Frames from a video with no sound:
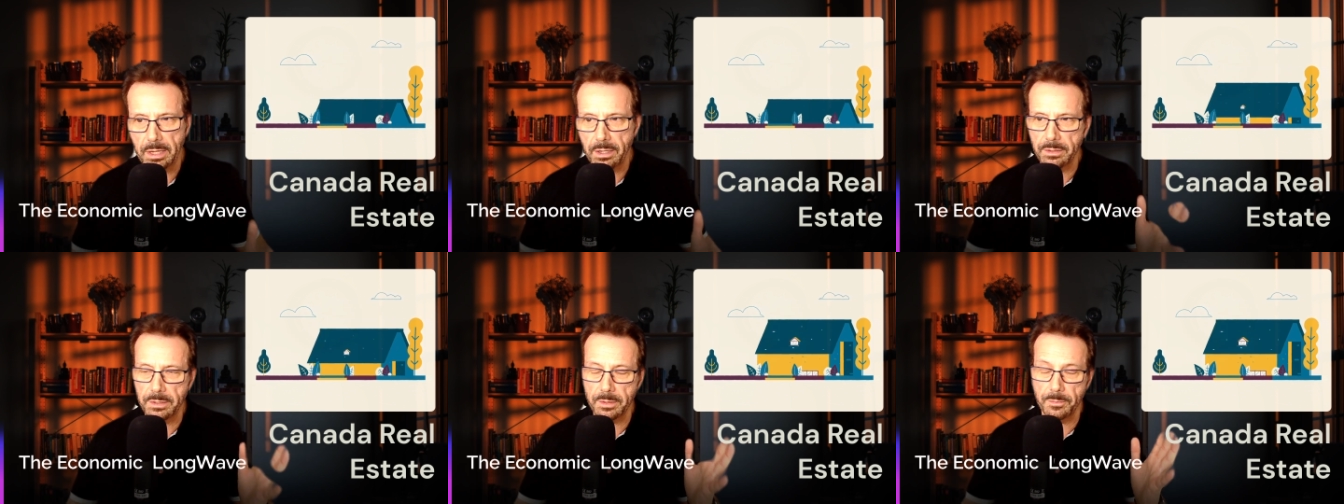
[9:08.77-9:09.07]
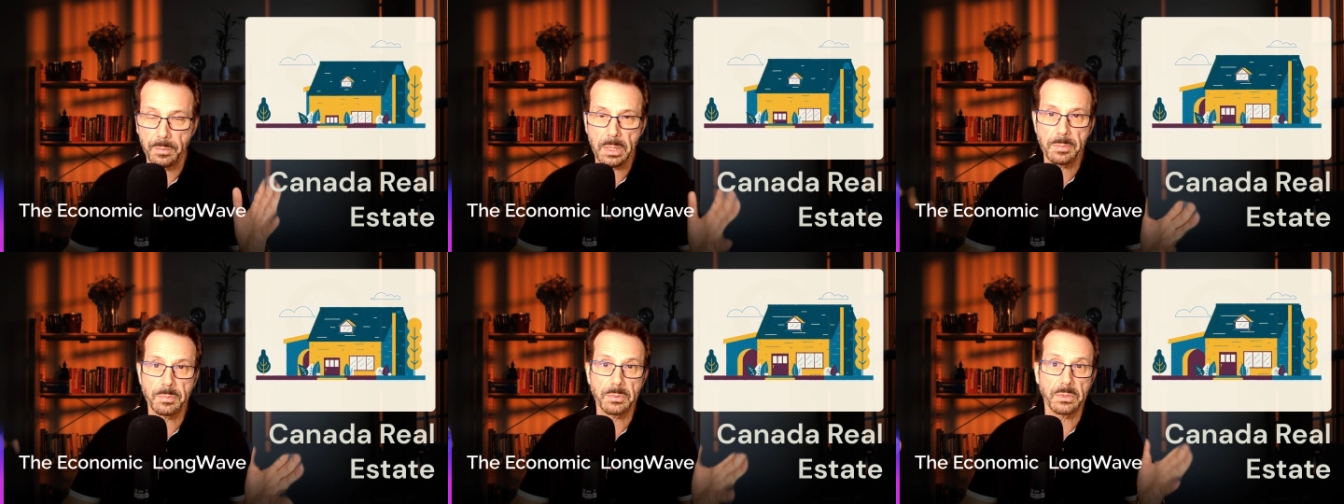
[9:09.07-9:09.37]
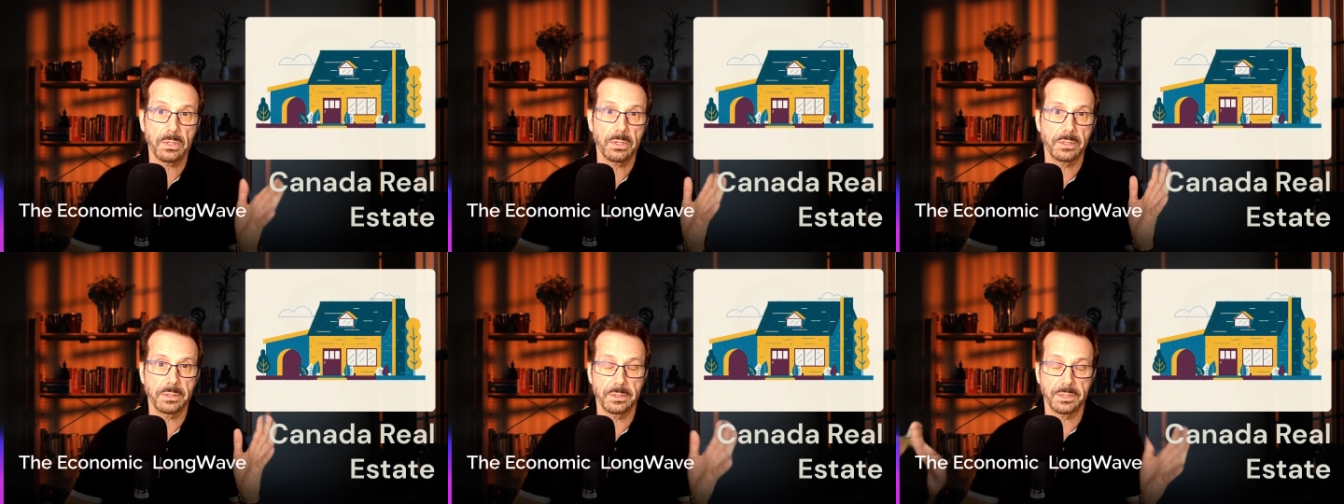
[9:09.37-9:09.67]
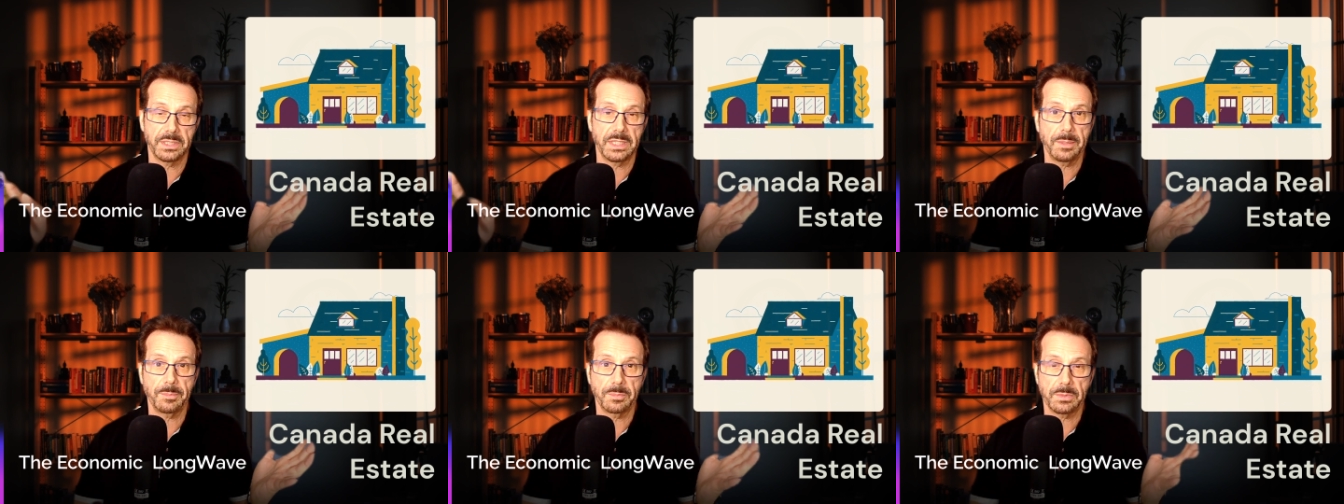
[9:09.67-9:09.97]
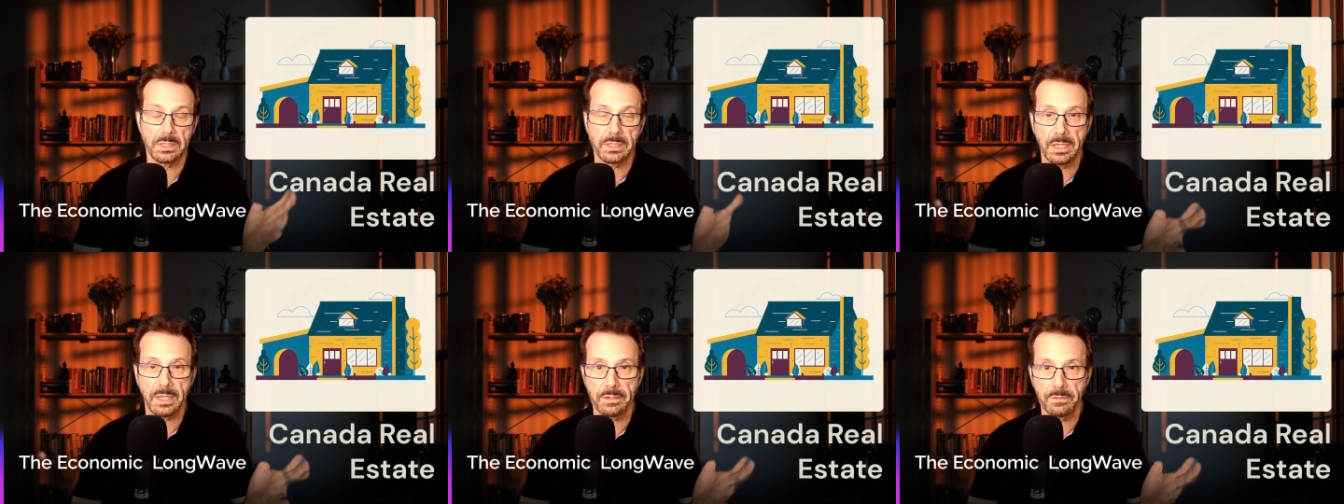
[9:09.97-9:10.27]
worked out and people
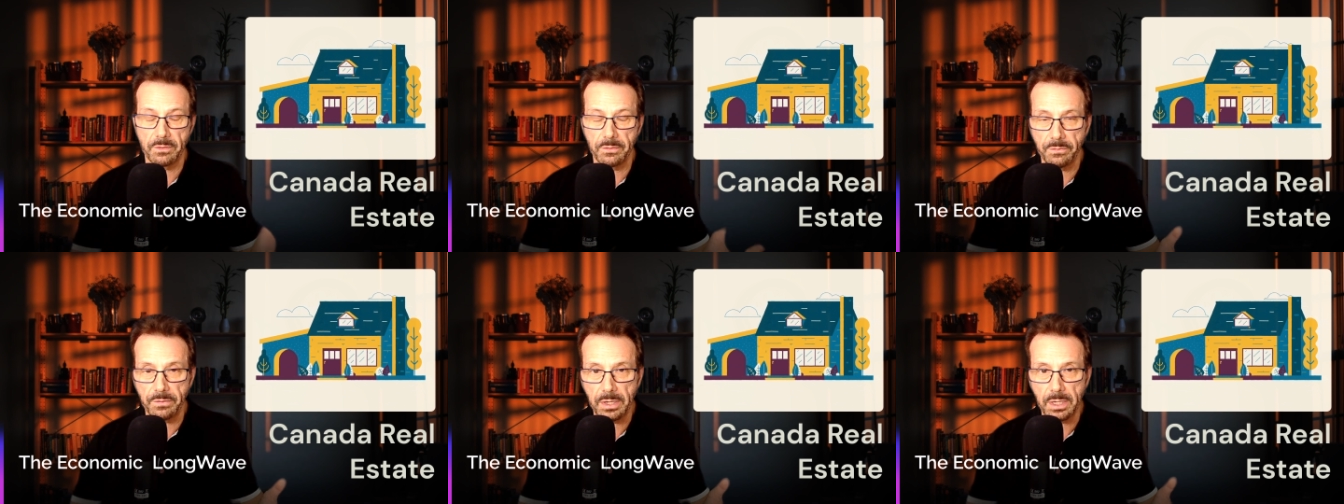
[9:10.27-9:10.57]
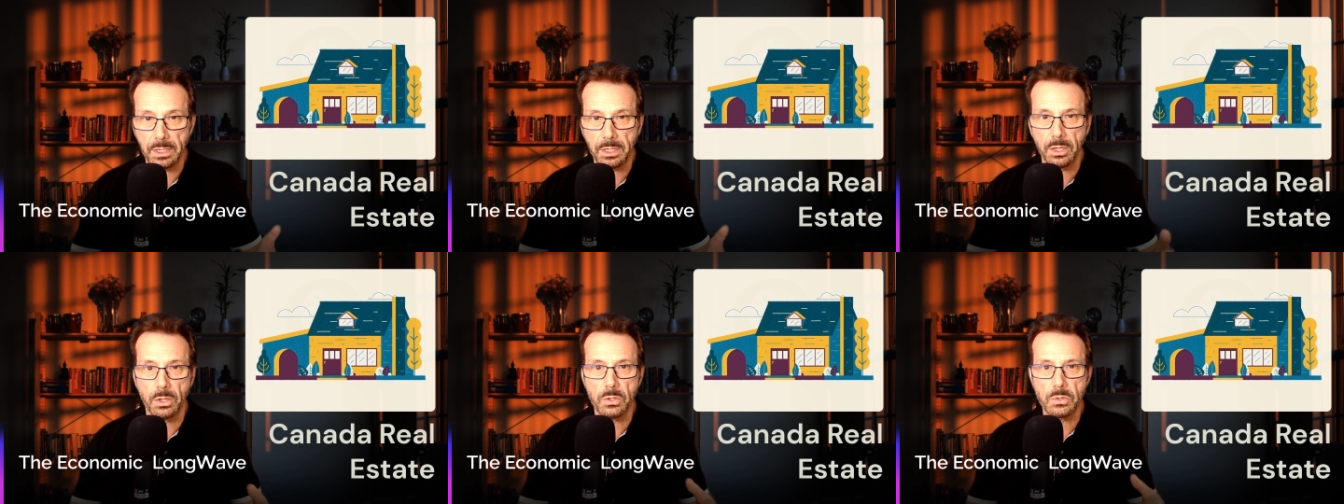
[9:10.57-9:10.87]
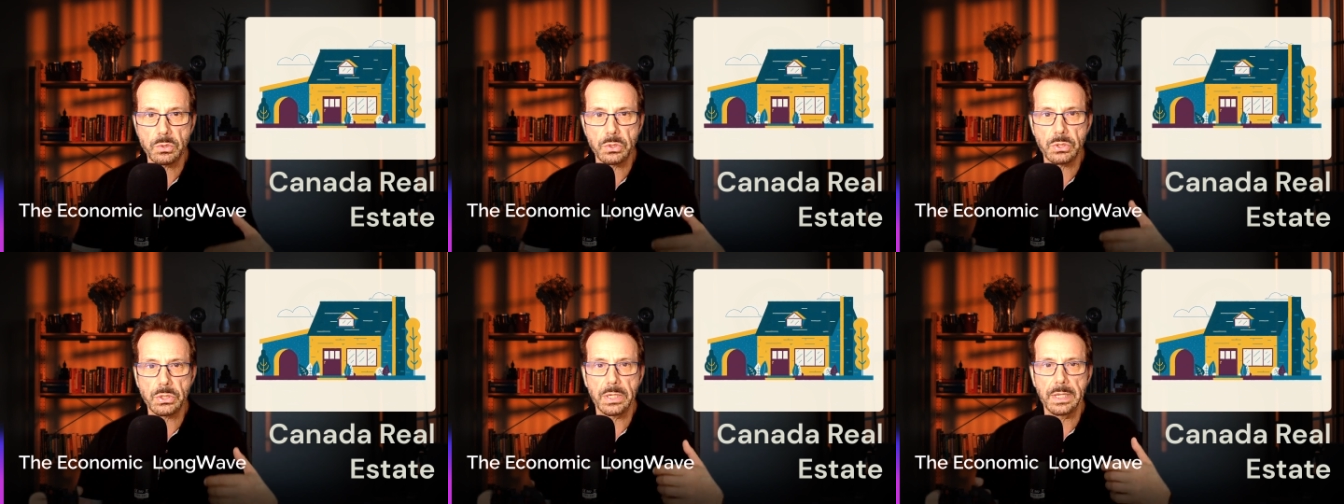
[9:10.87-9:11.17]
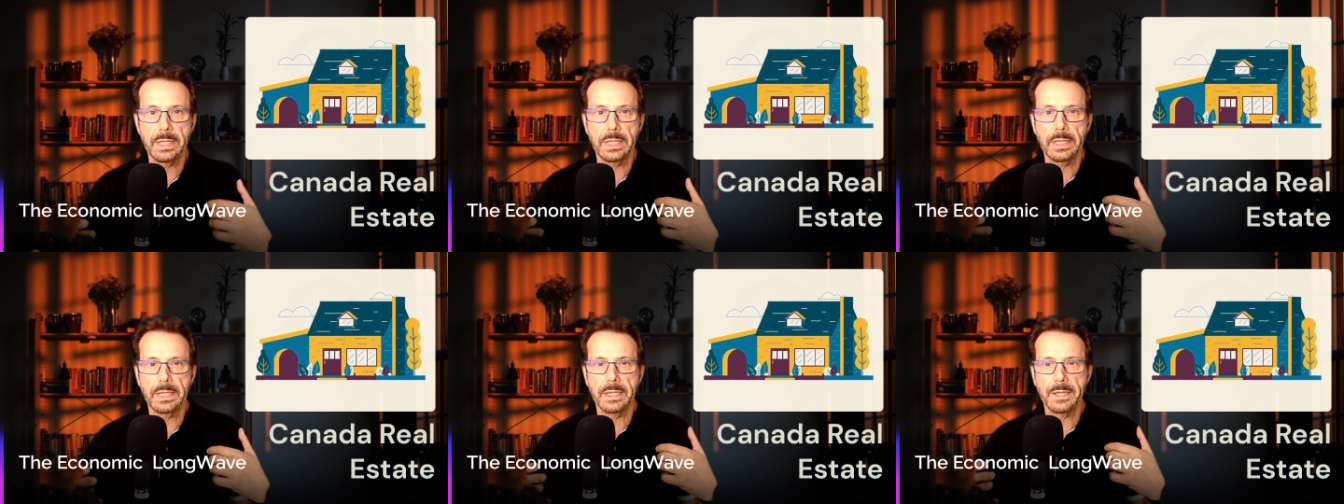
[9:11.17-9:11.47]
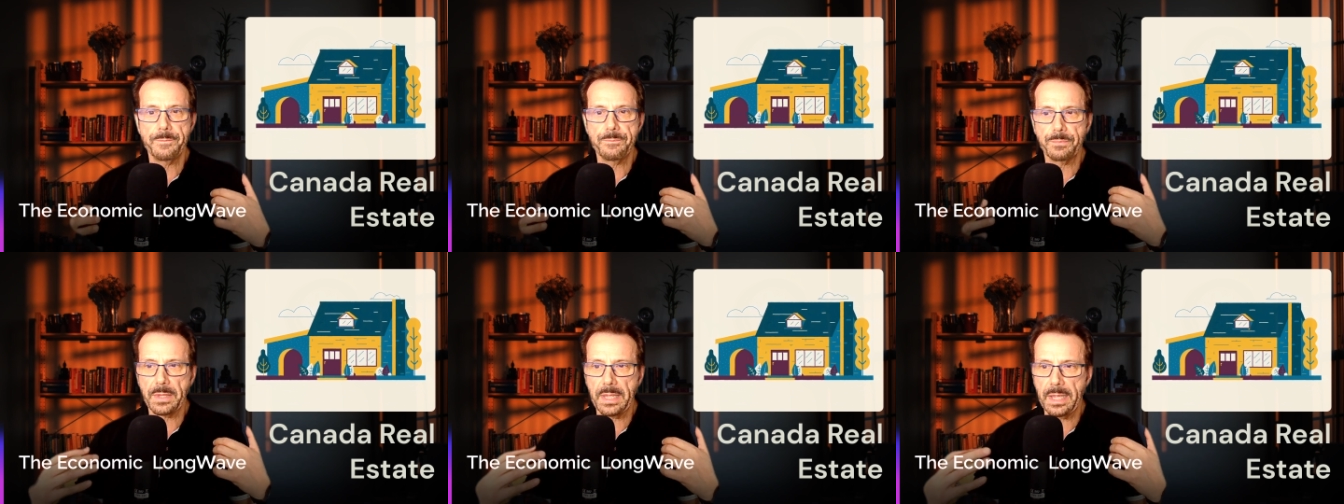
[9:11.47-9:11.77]
seem to love the videos